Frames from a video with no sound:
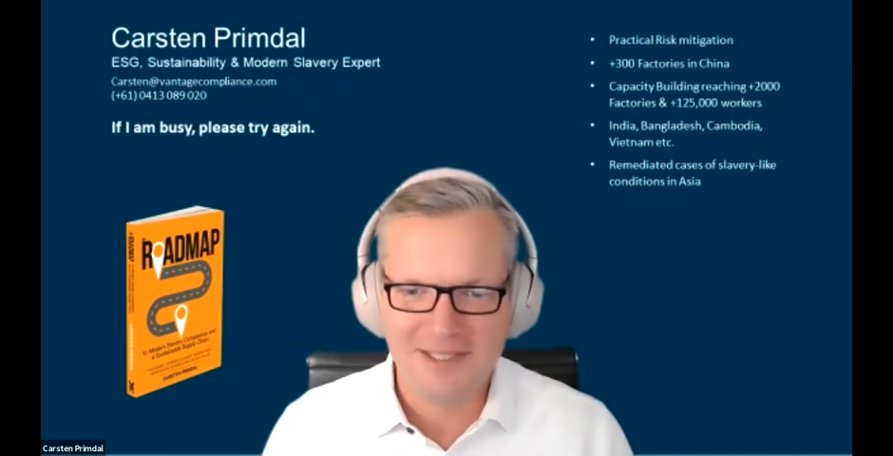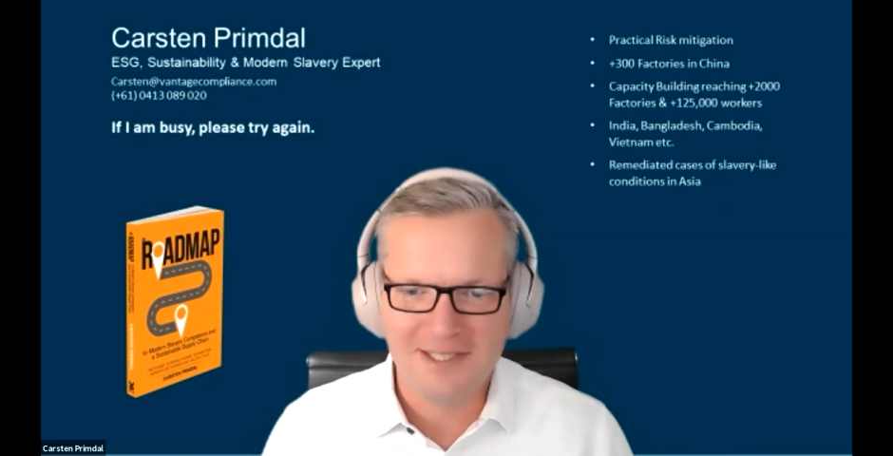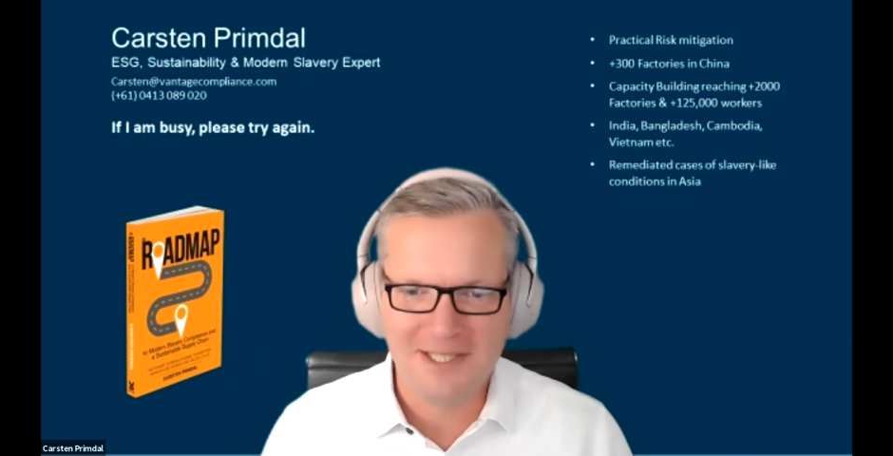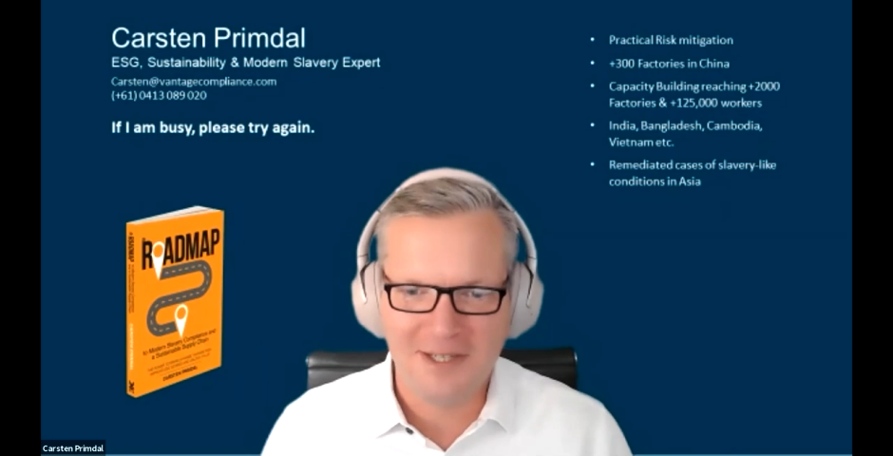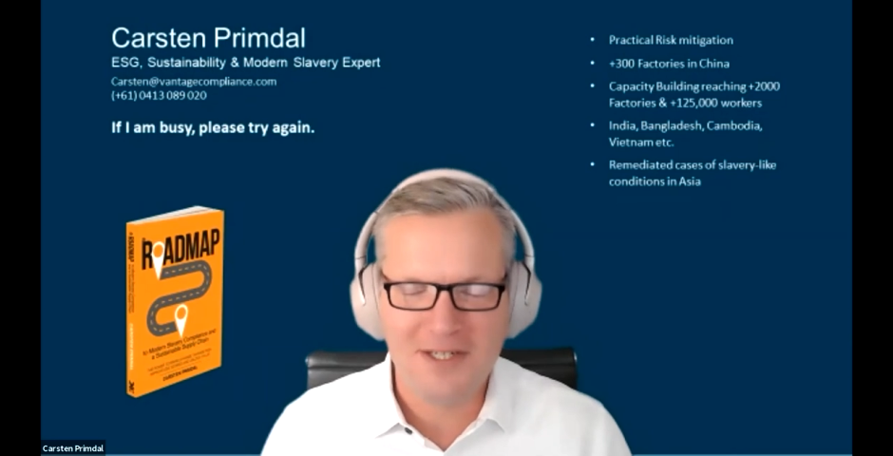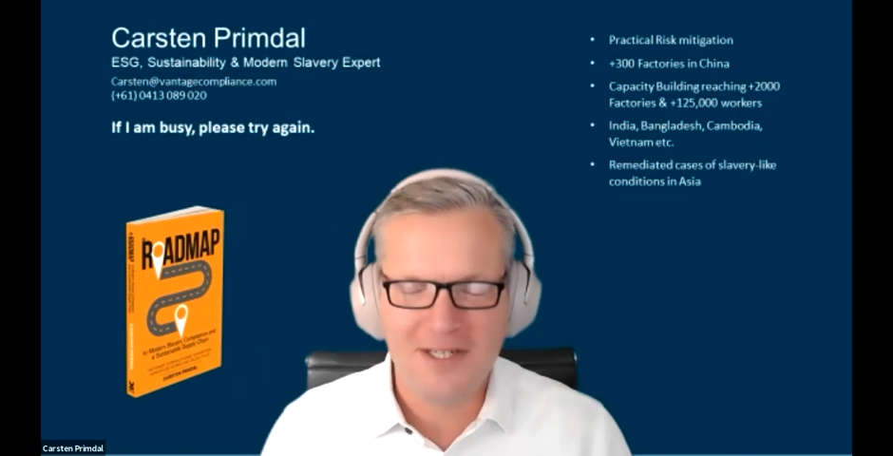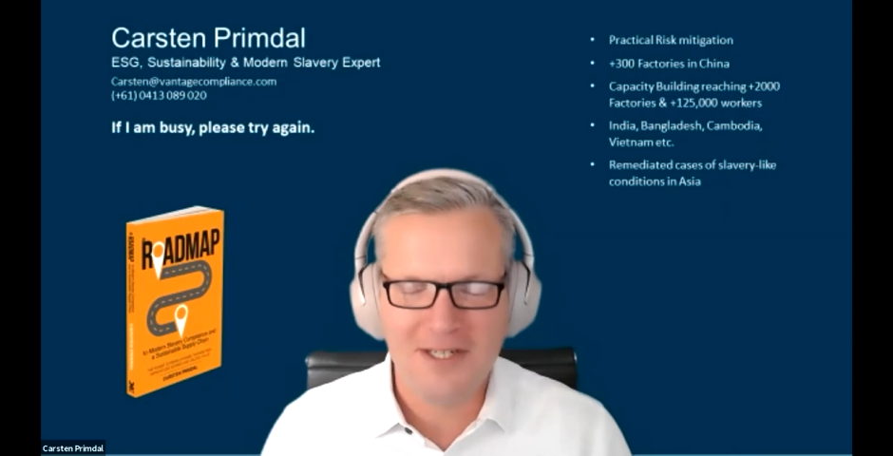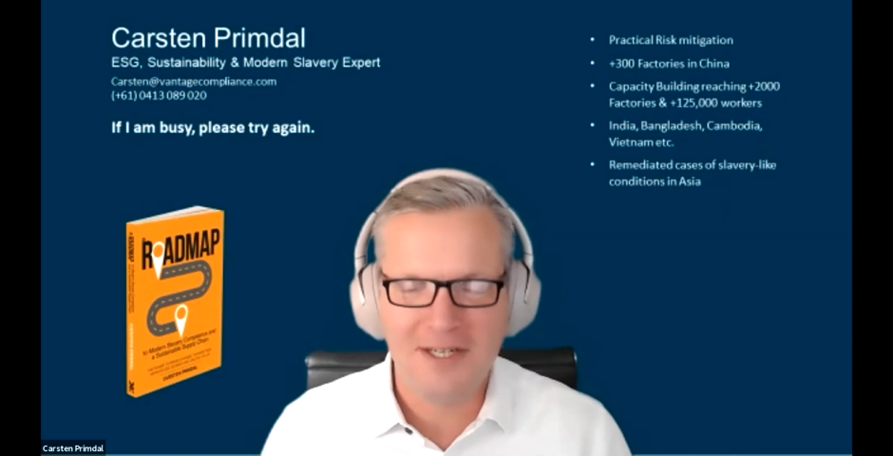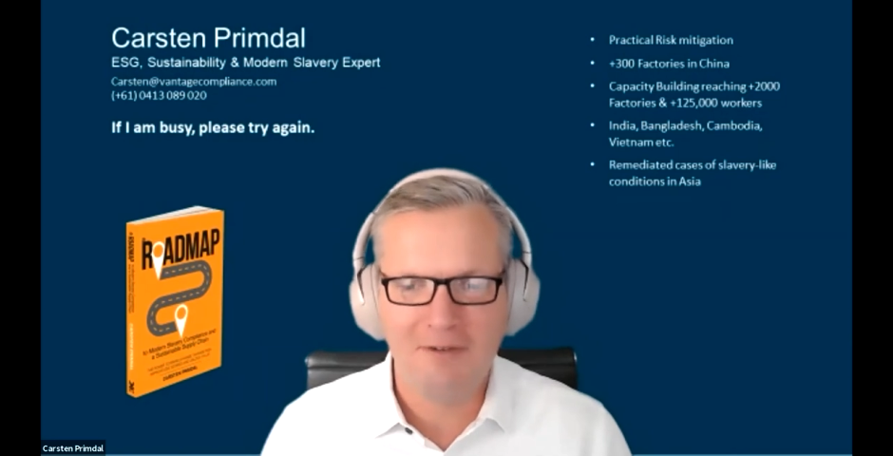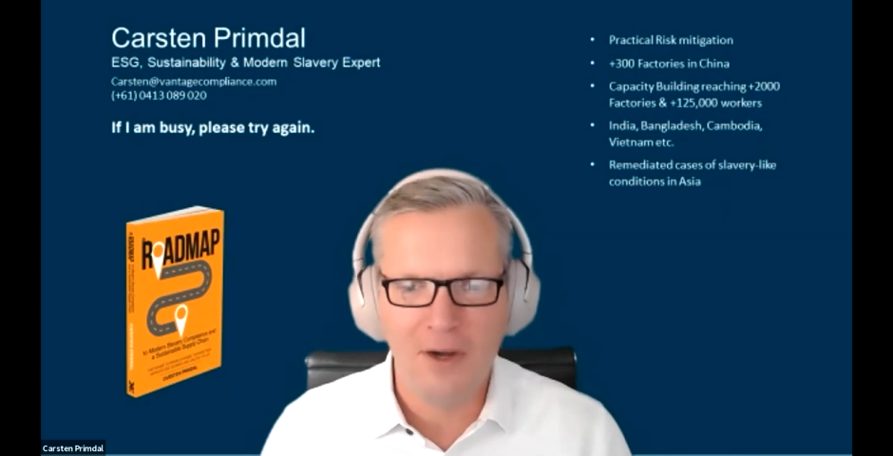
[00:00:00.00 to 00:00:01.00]

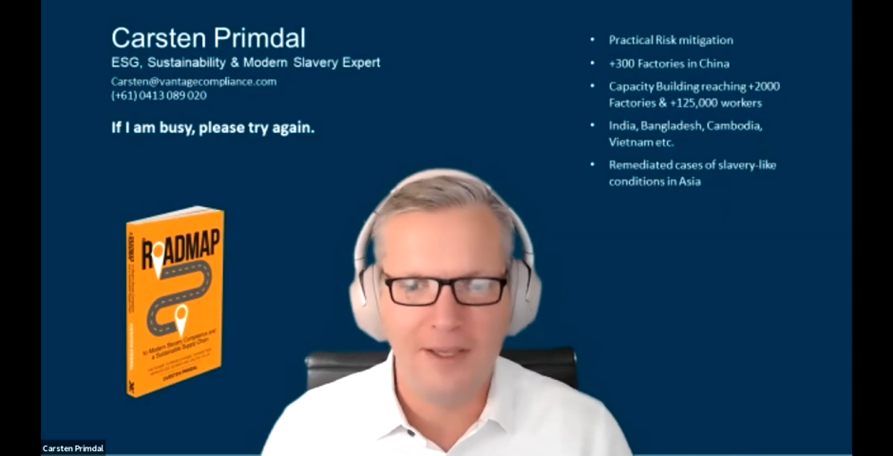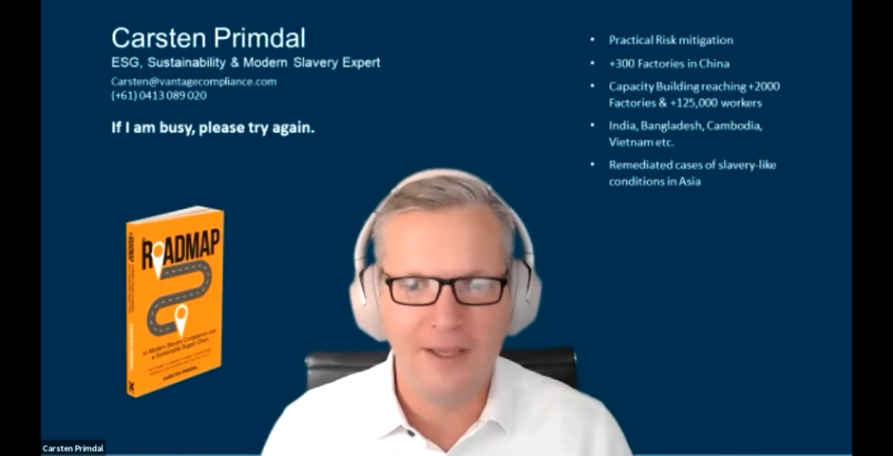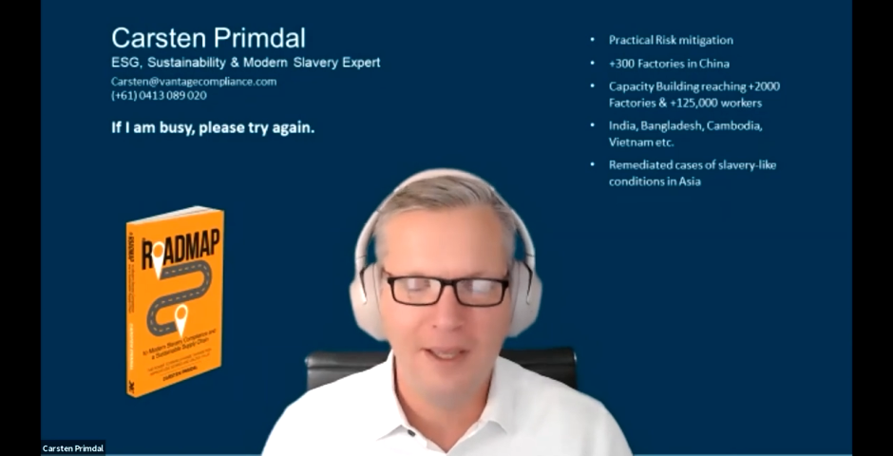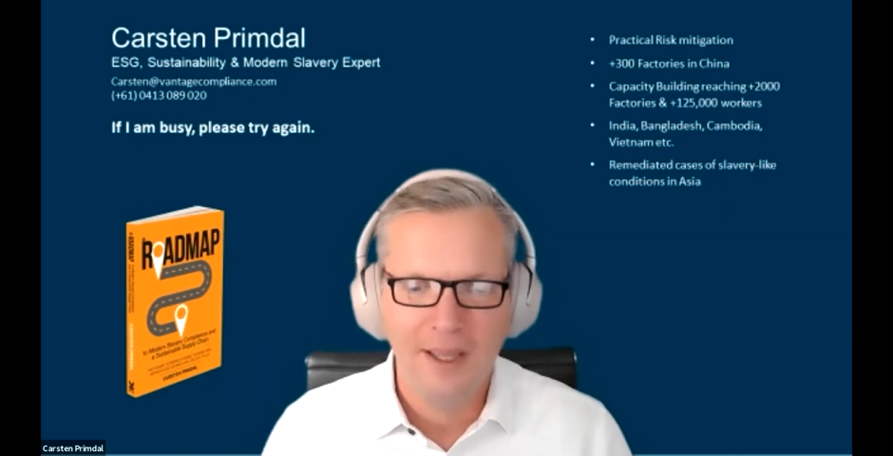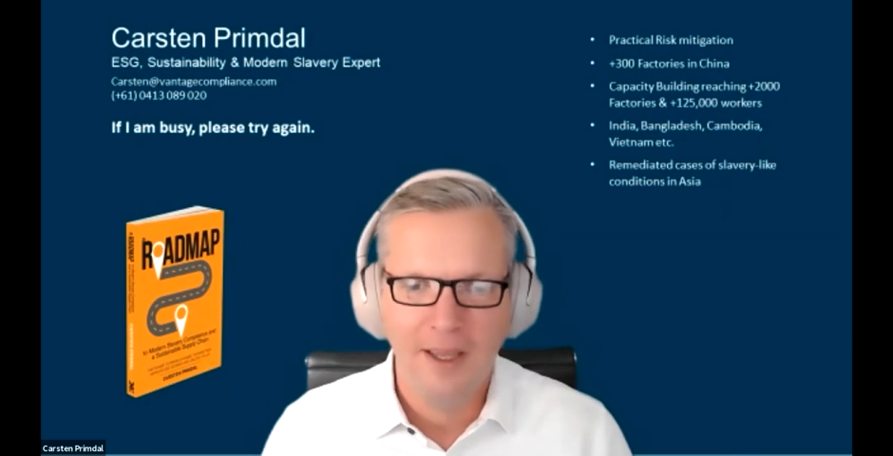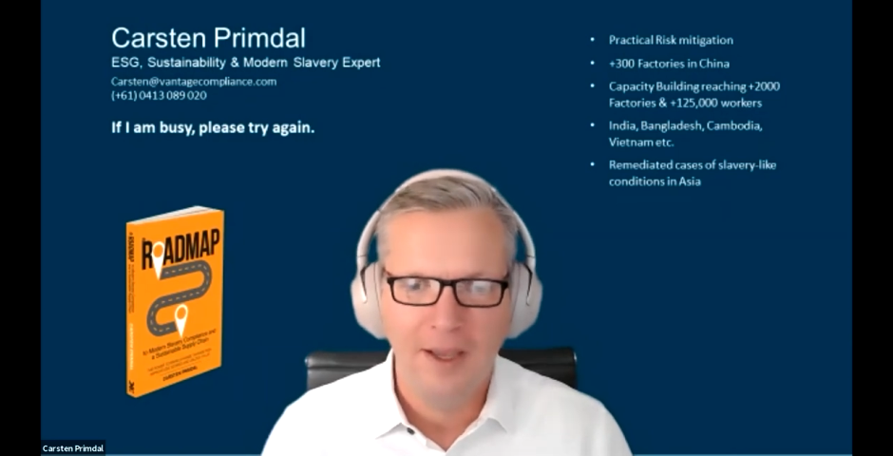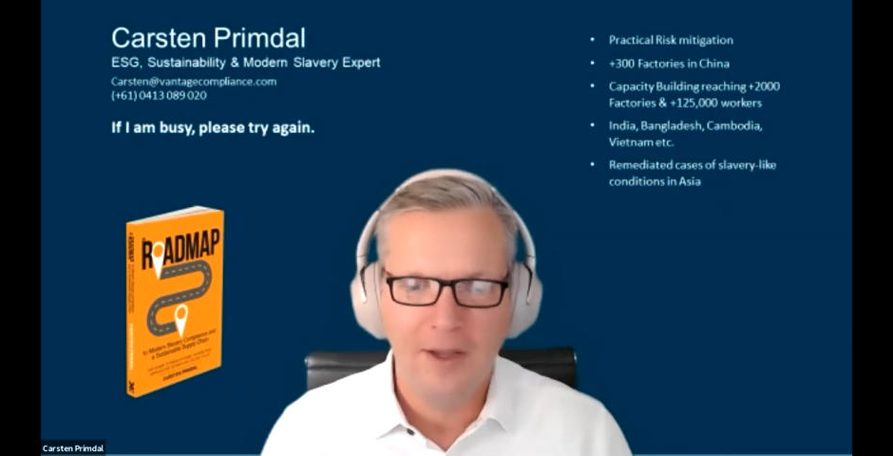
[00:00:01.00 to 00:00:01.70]
seriously wrong here.